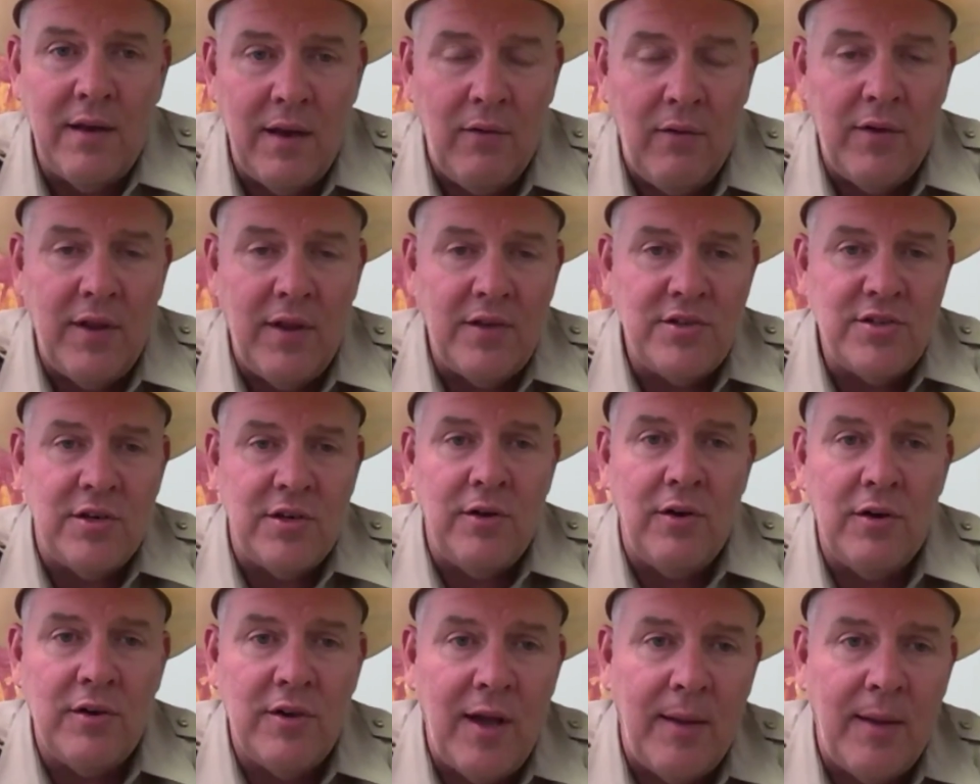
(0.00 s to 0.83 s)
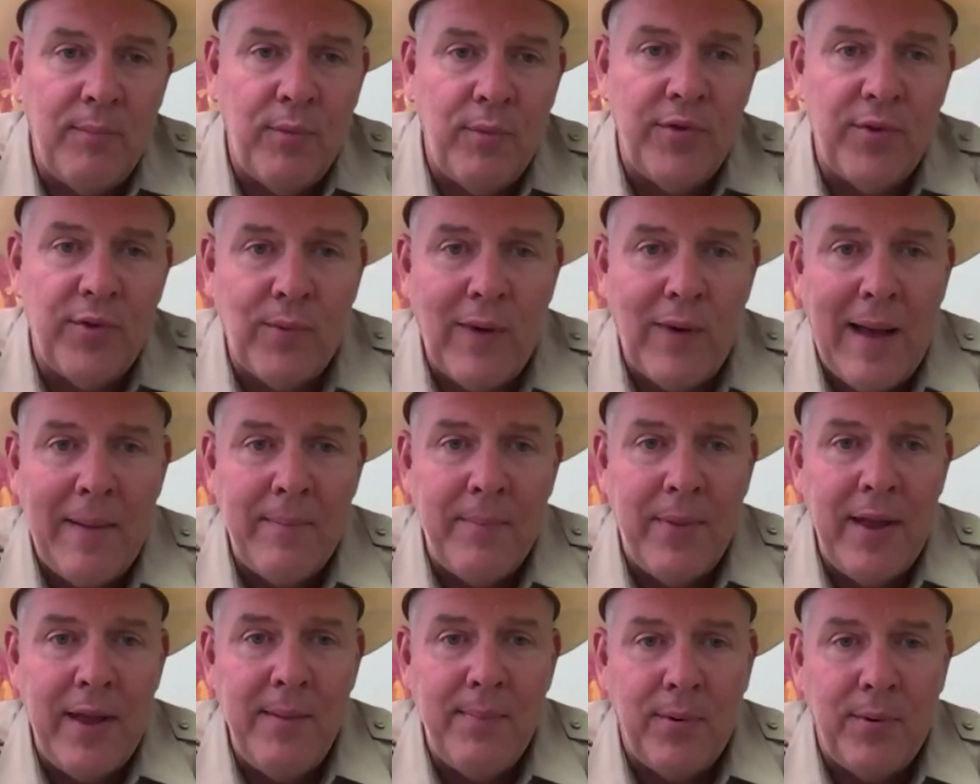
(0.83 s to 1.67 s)
he'll get you hooked up with the right
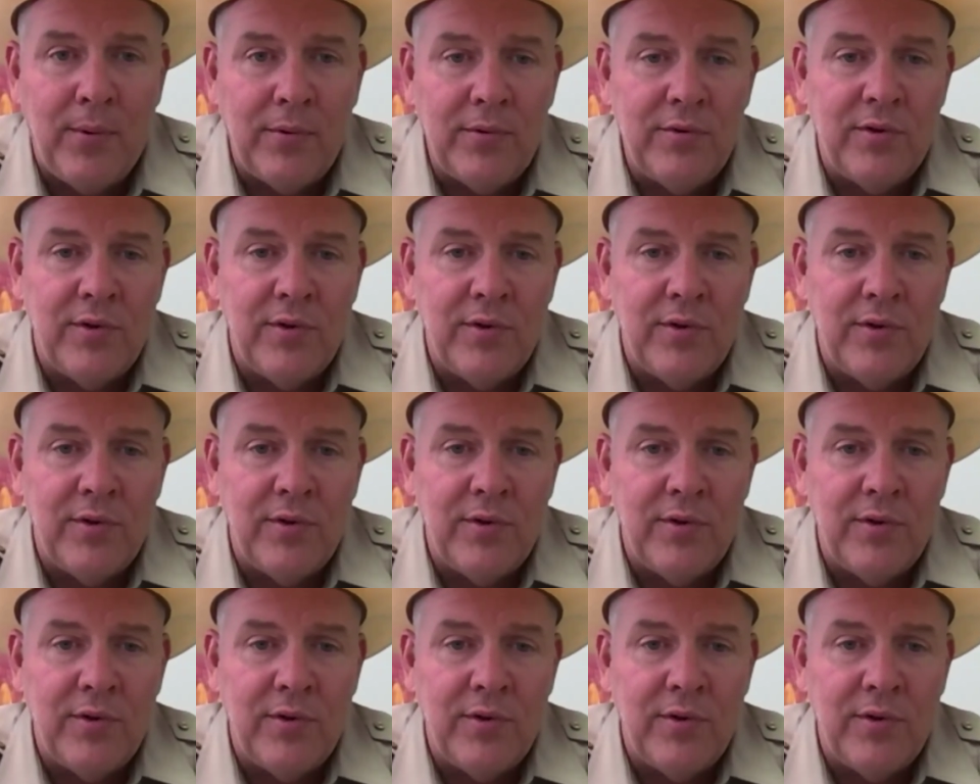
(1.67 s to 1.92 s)
people